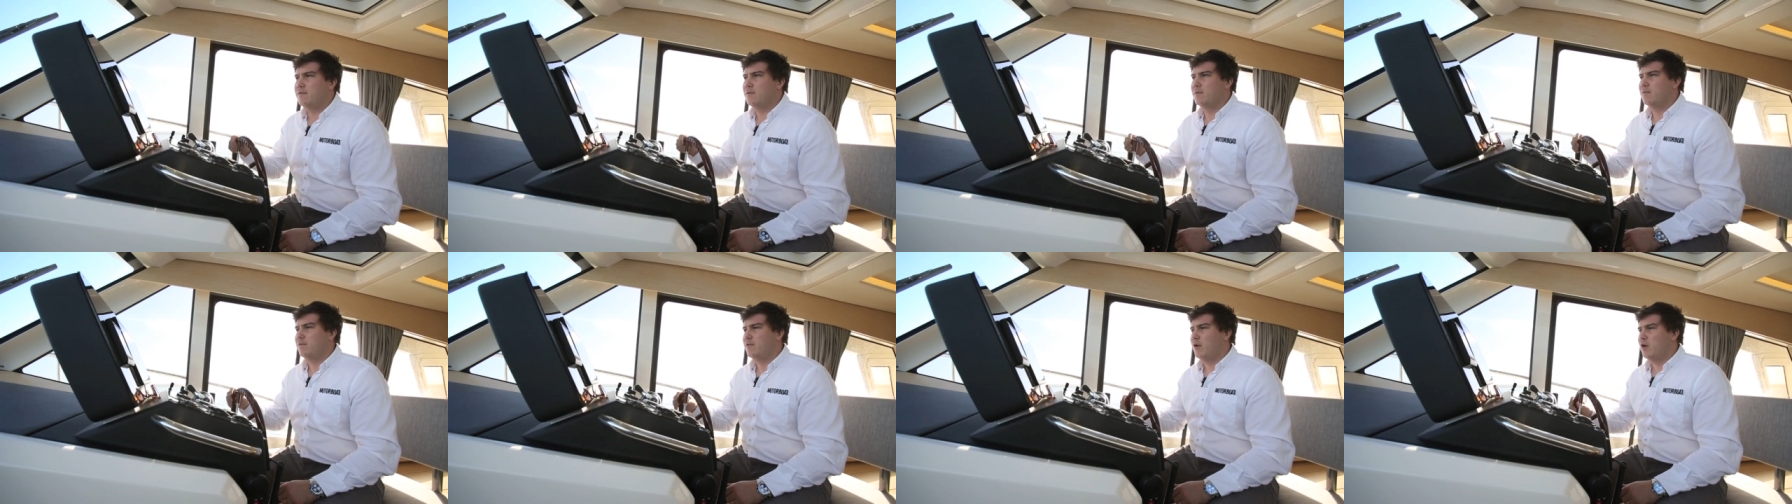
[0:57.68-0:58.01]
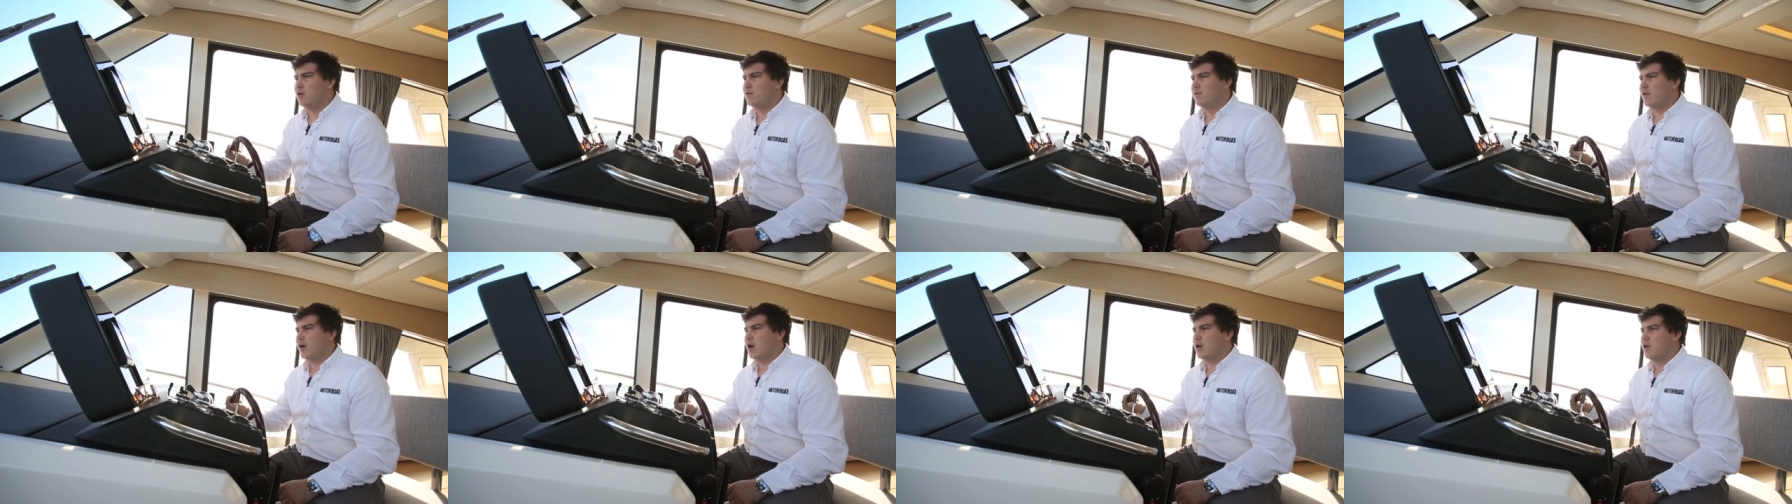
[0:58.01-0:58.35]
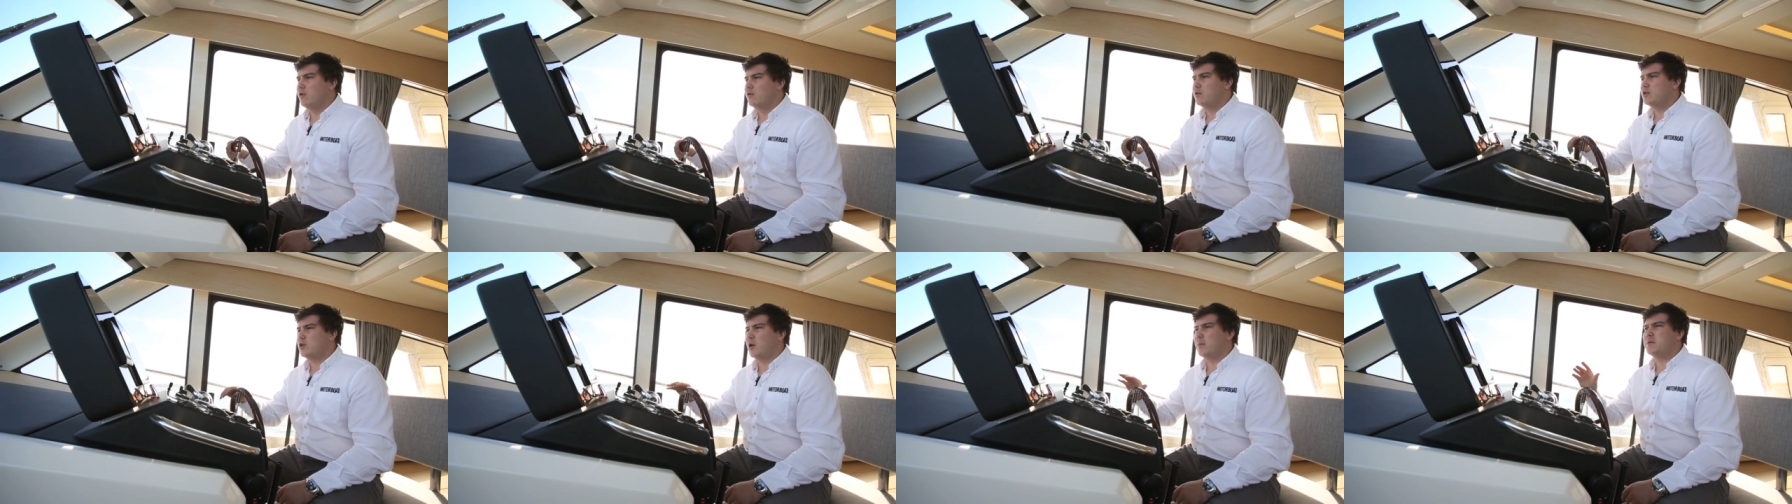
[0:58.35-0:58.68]
from
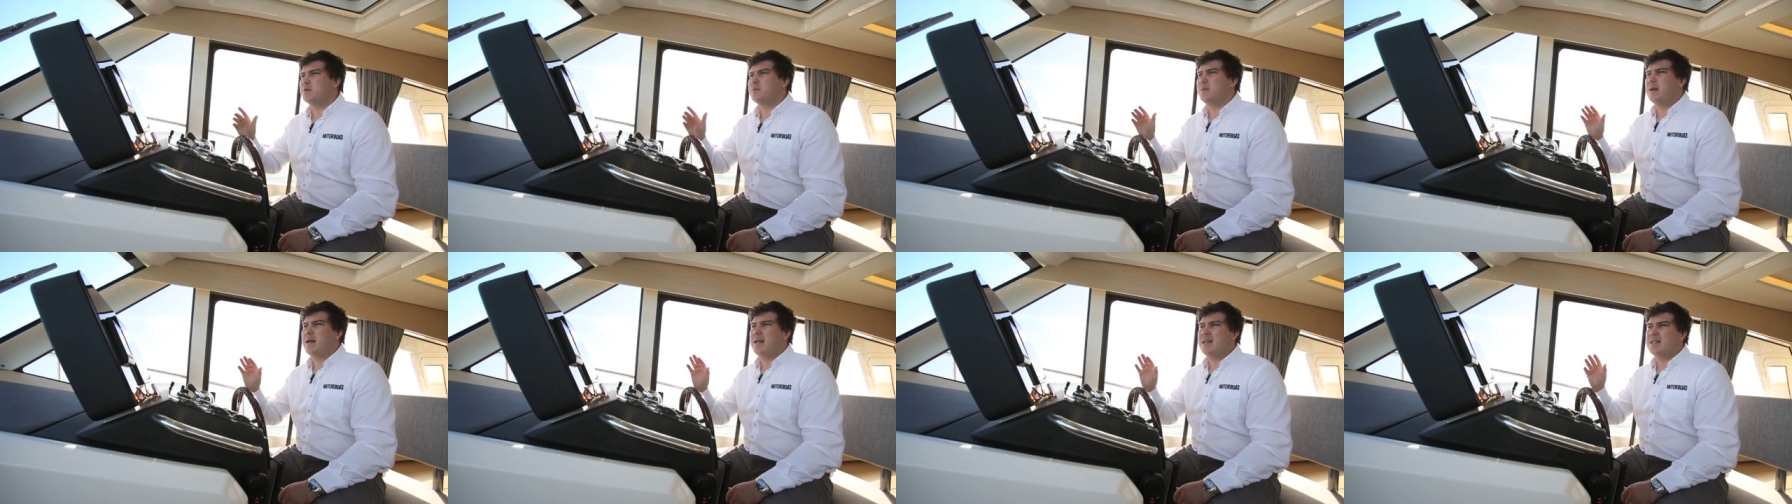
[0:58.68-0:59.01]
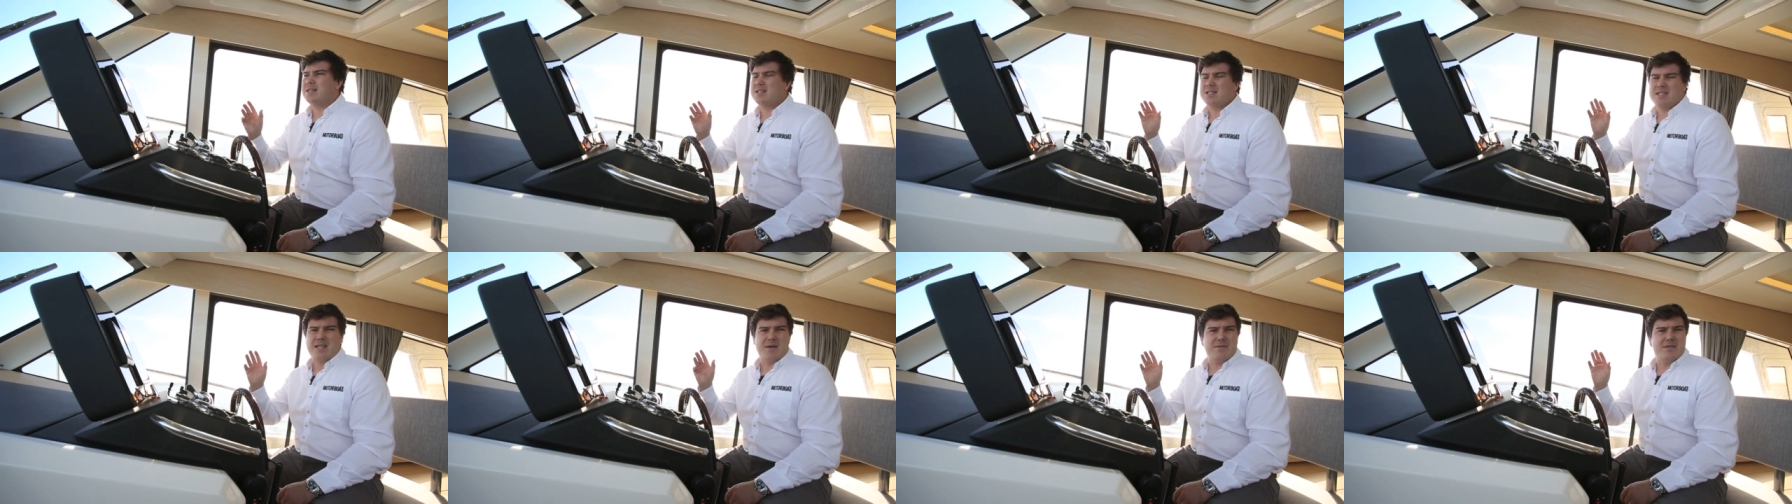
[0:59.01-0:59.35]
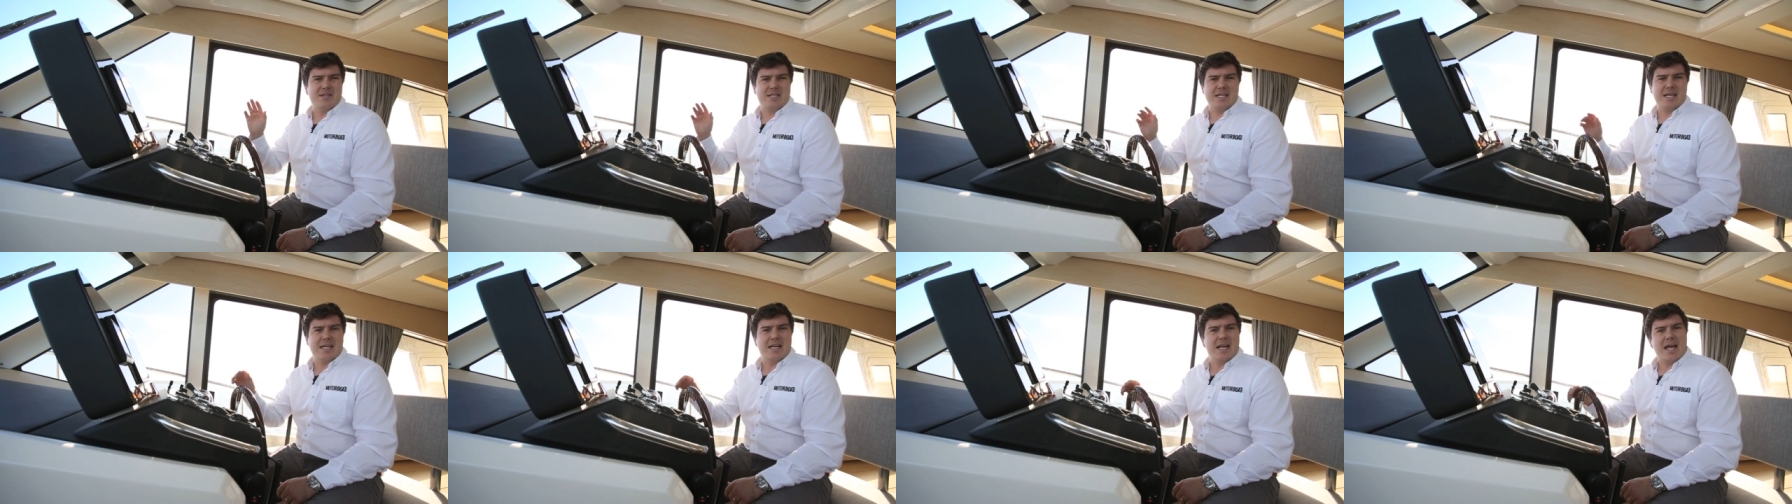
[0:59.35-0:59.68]
Volvo, top speeds
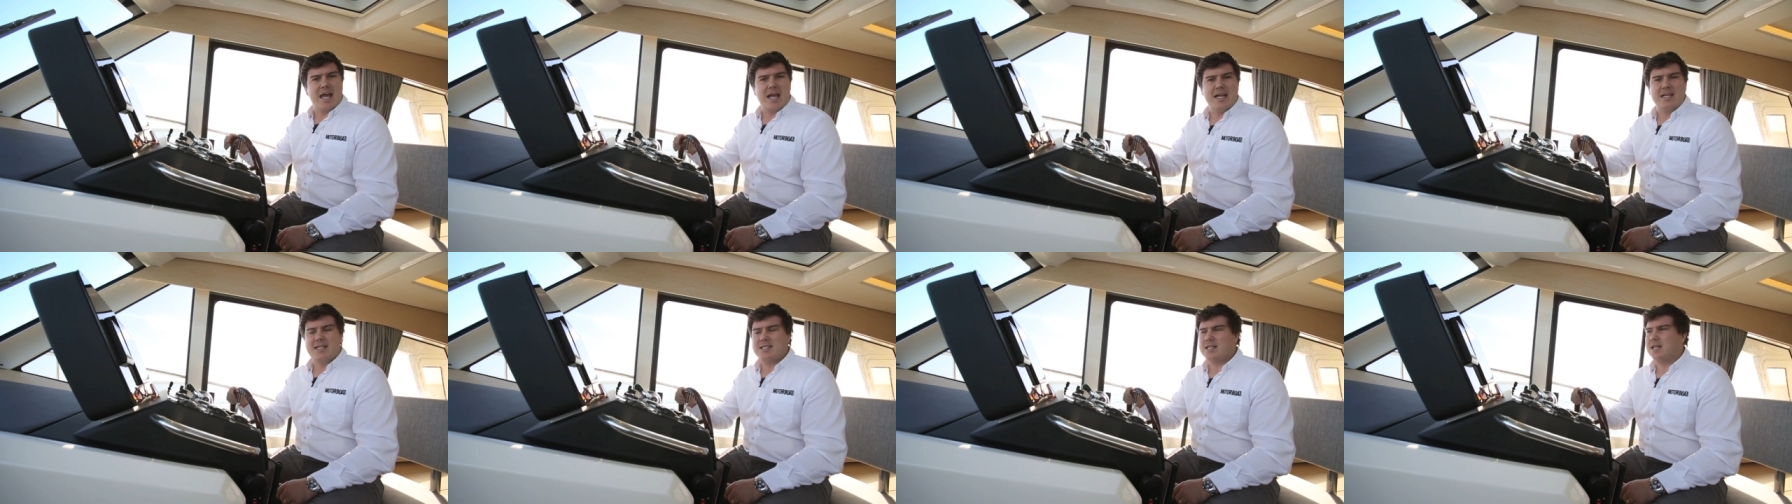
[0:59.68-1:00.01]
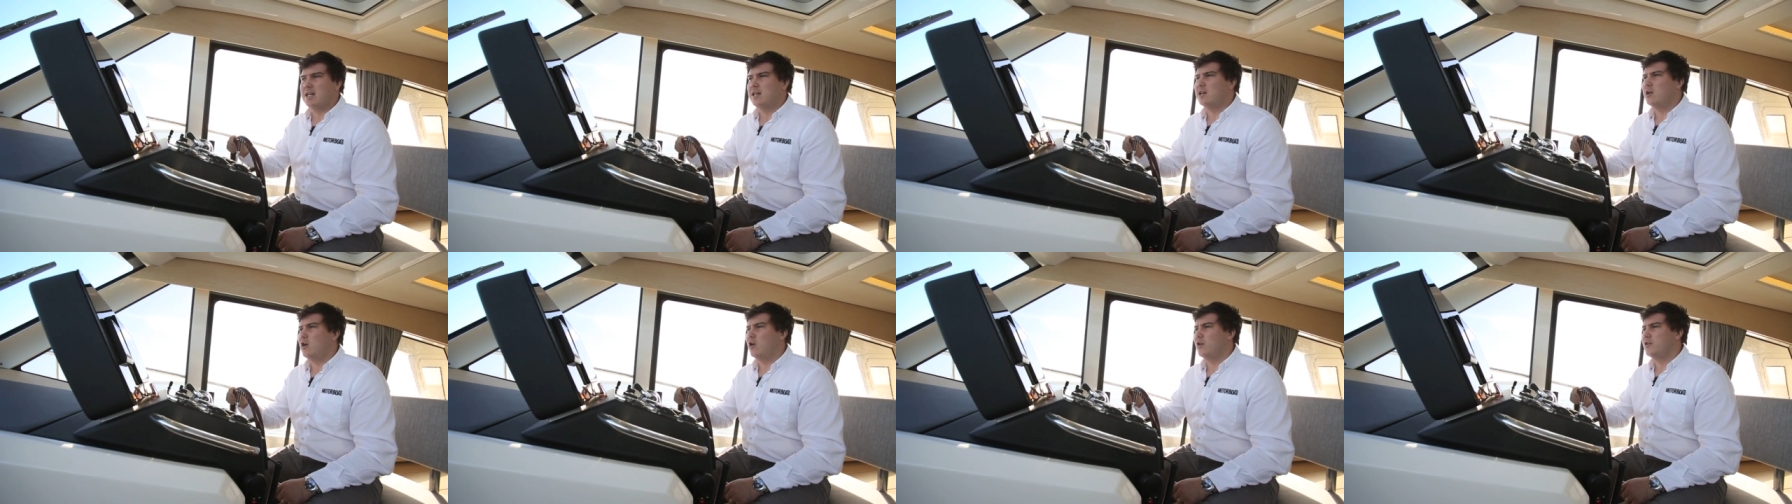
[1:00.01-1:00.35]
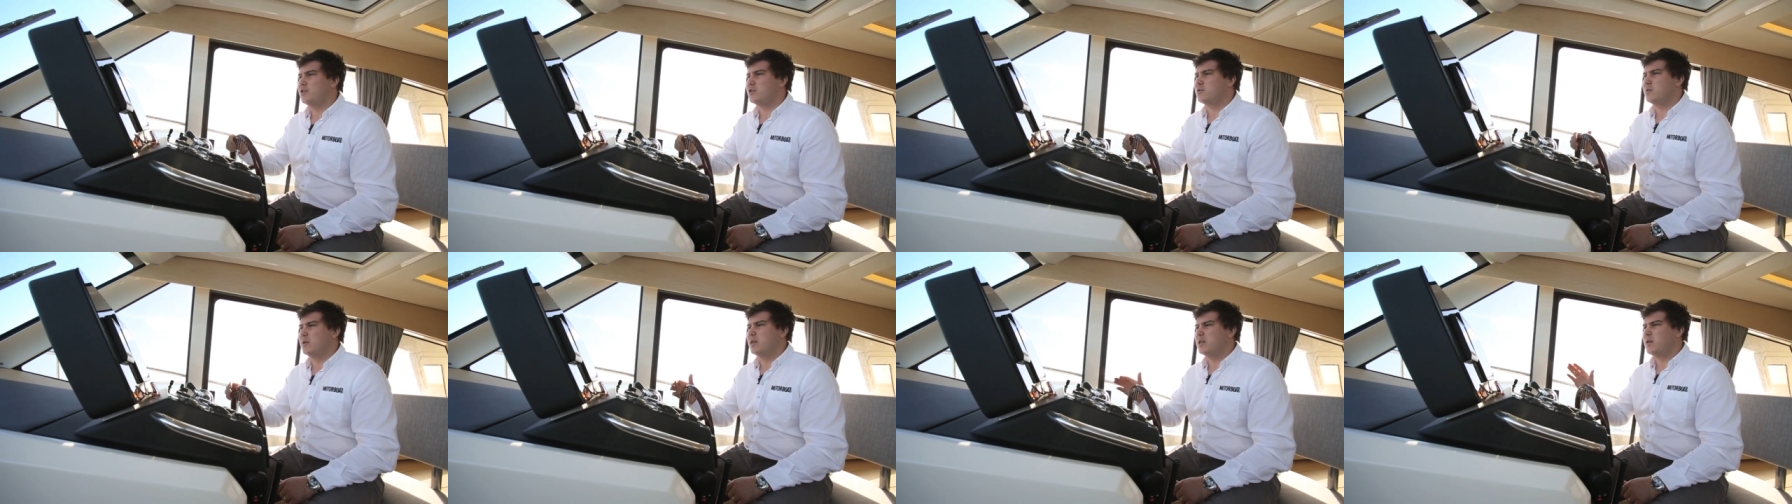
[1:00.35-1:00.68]
seventeen, eighteen
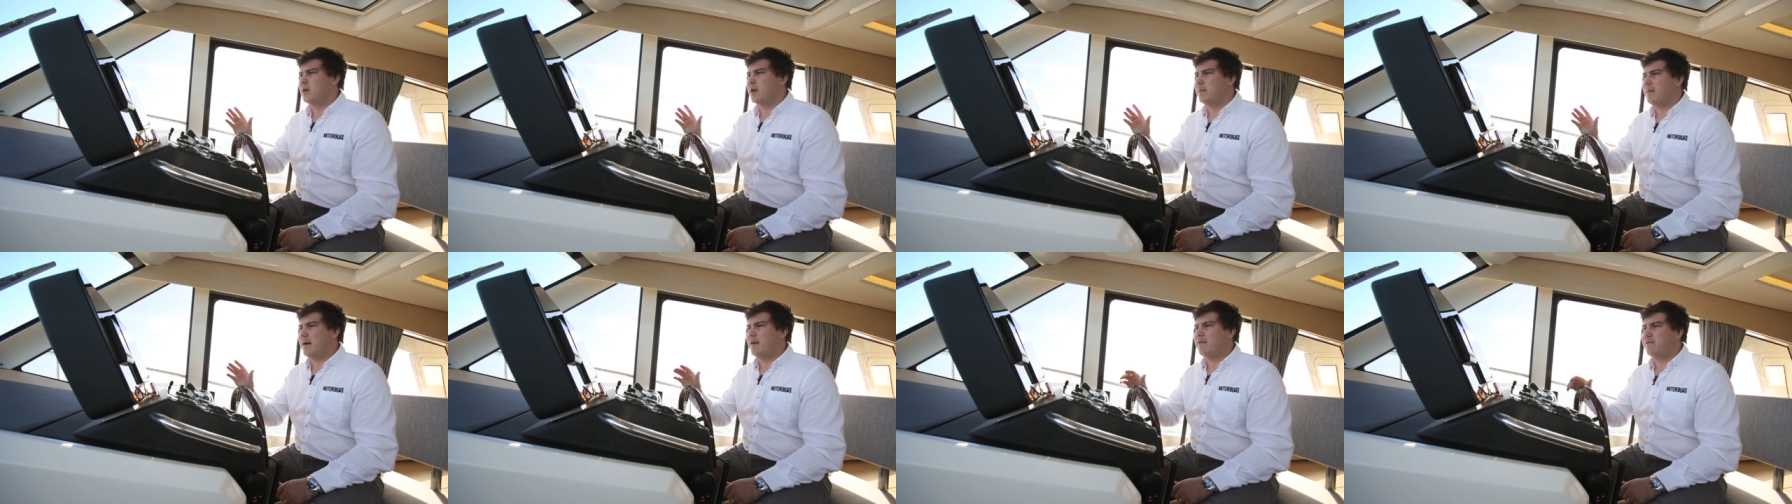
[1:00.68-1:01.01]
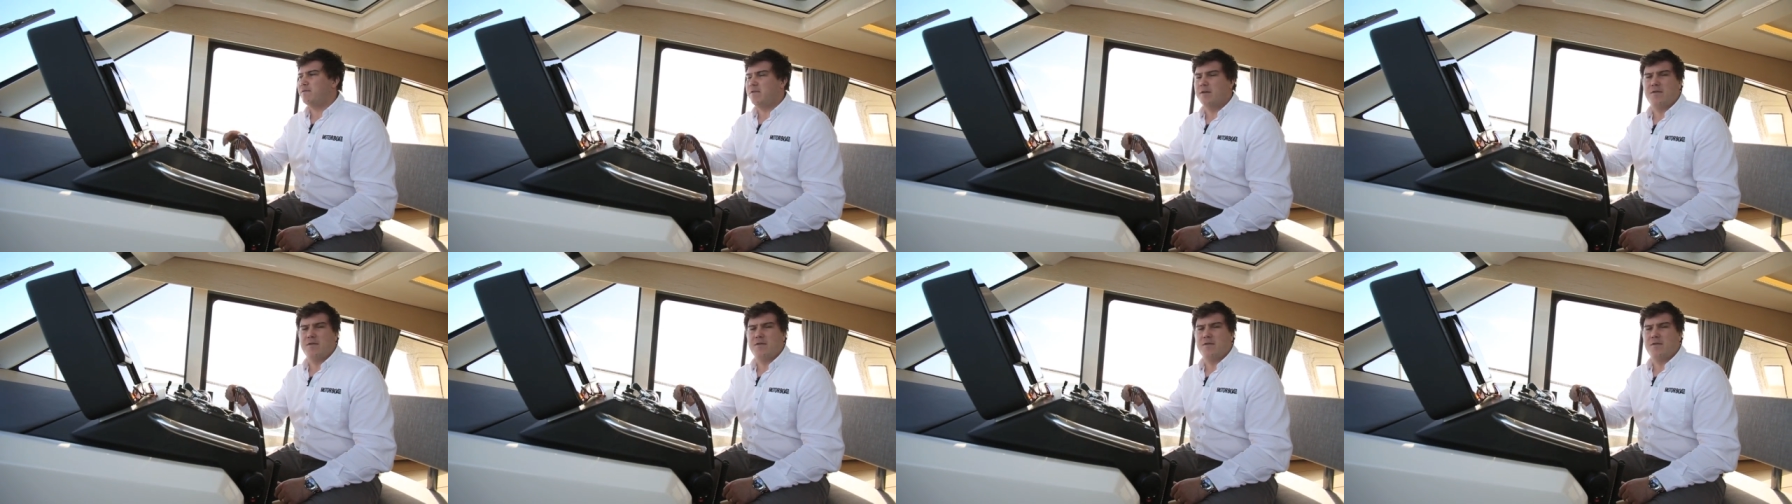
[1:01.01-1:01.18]
knots. We're doing about